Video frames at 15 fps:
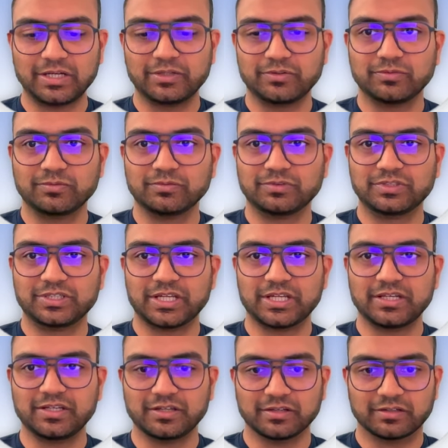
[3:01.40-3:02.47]
do
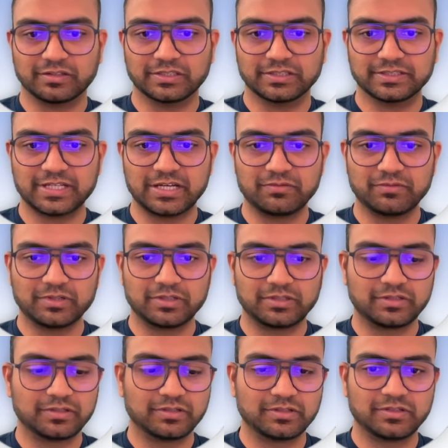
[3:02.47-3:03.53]
10 here? Does that
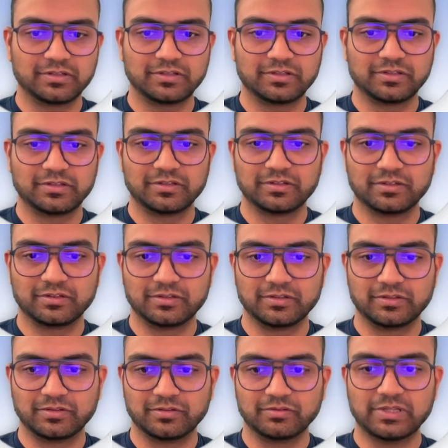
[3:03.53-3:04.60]
work?
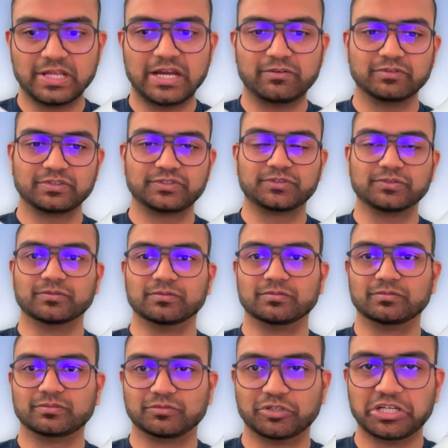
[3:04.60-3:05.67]
Oh, that works too.
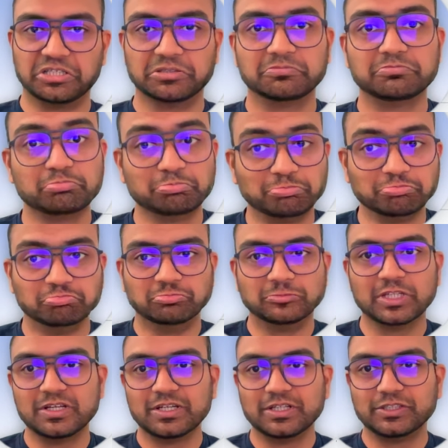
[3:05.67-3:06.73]
Great.
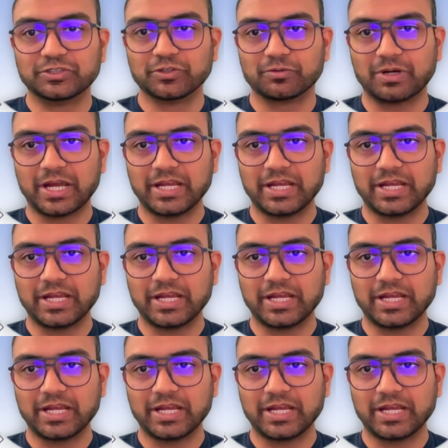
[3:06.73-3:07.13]
So I